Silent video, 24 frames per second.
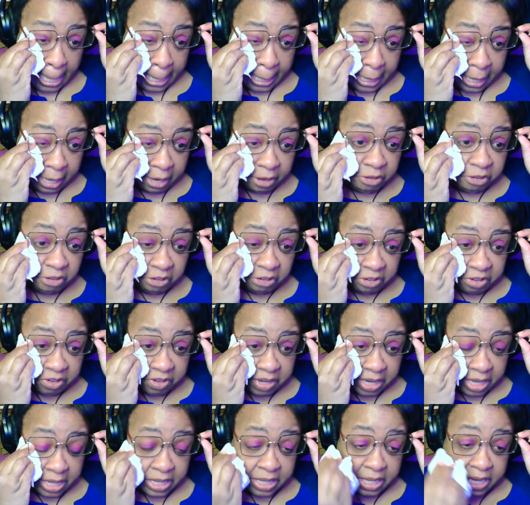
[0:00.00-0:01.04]

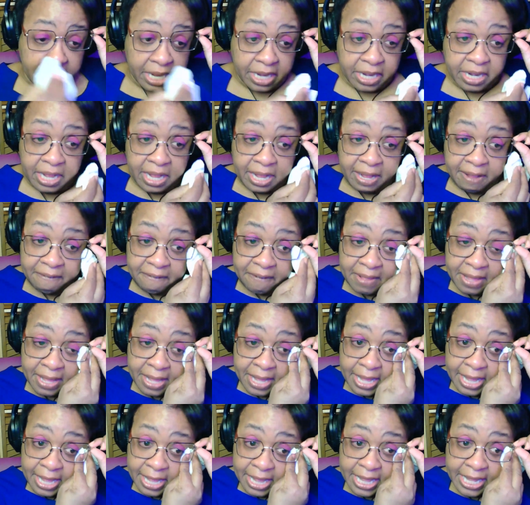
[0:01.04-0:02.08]
Interestingly enough,
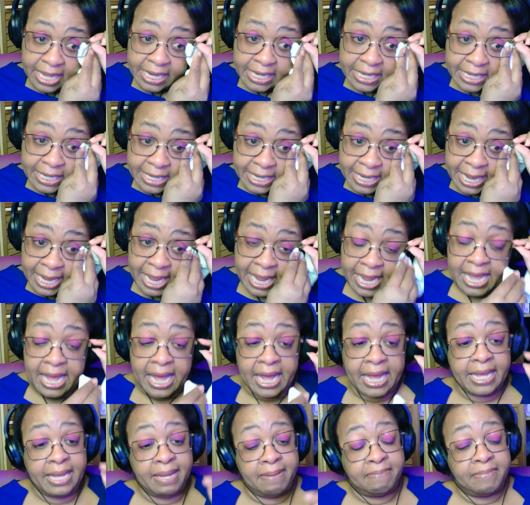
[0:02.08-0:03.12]
the day
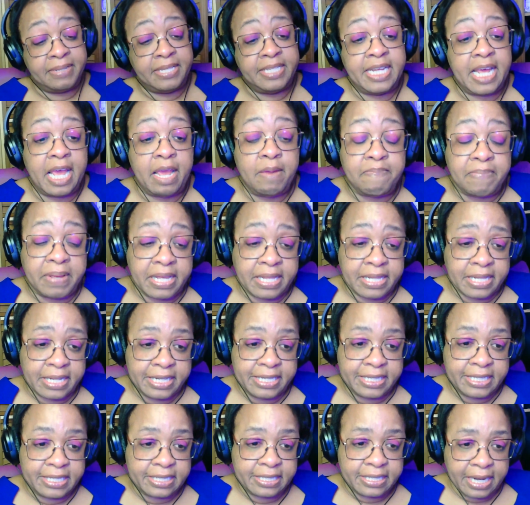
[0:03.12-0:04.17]
I am taping
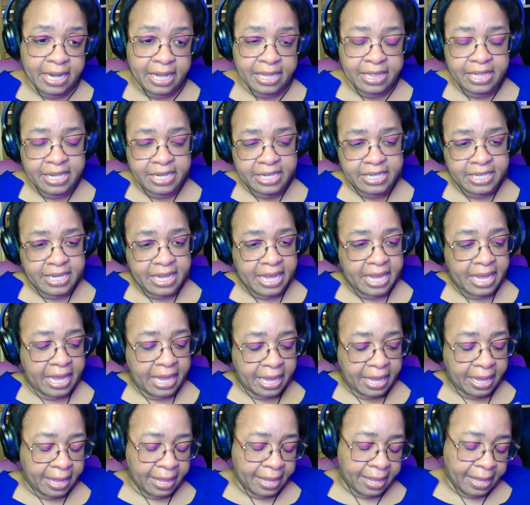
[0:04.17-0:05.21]
this, not the
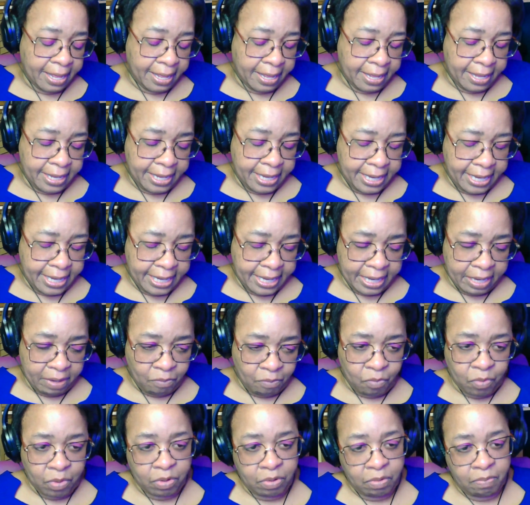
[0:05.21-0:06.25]
day
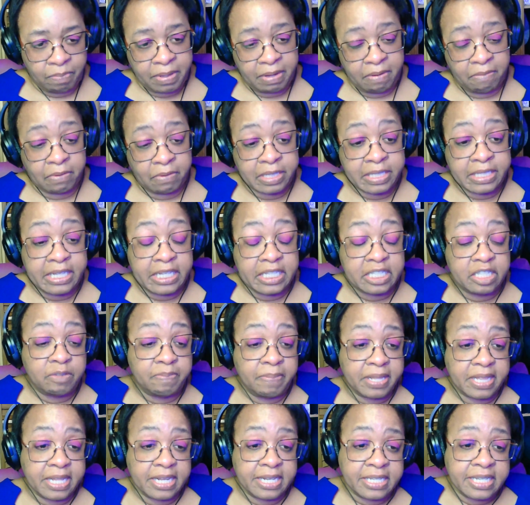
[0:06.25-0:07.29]
it will be released,
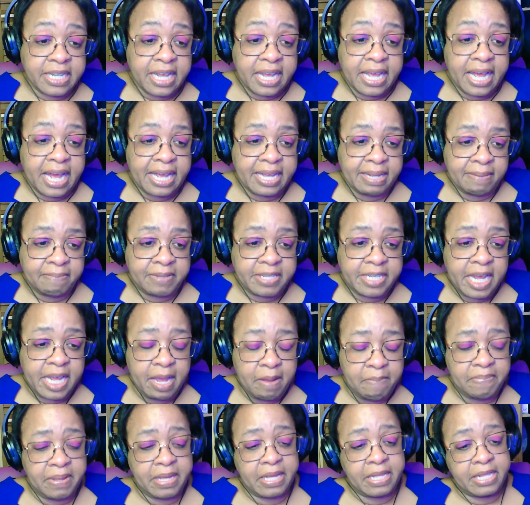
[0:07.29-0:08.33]
but the day I am
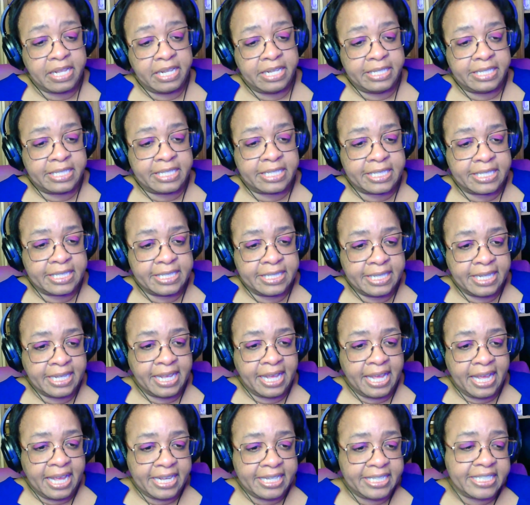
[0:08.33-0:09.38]
taping this
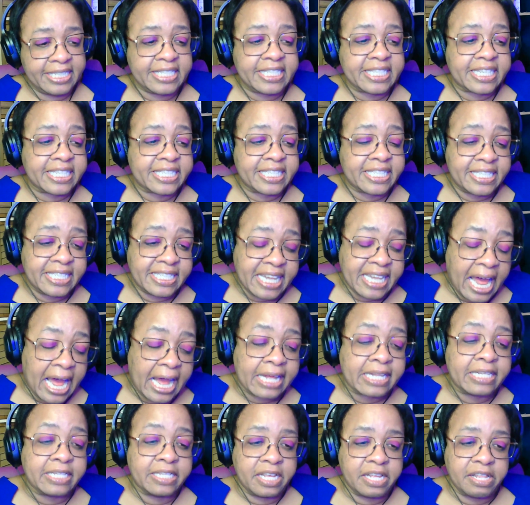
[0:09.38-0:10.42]
is
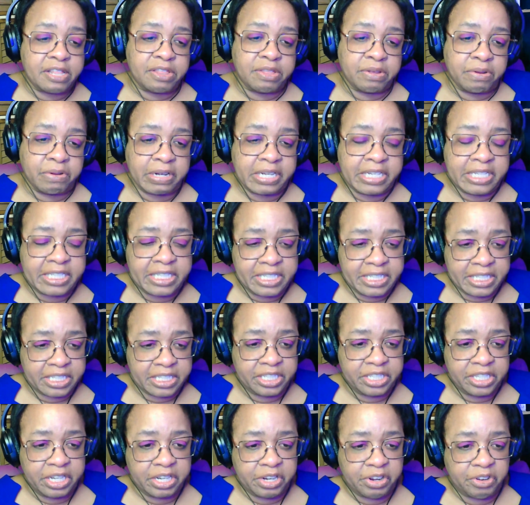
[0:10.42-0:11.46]
exactly
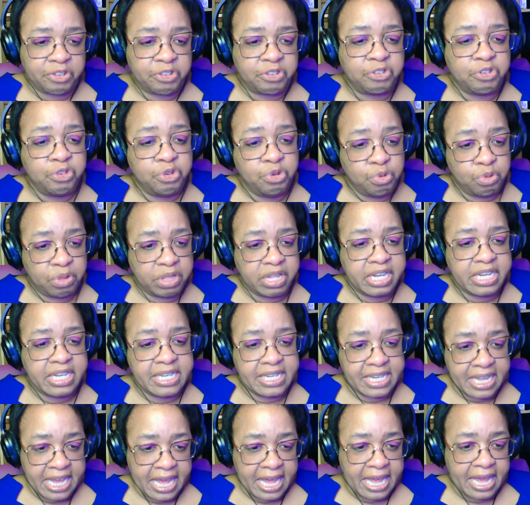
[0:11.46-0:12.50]
36 years to the
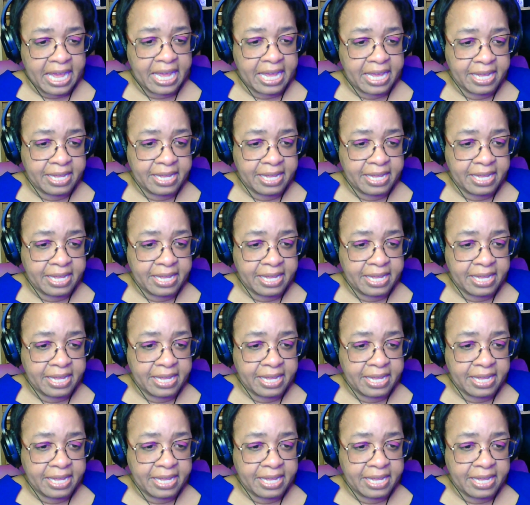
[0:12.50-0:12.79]
day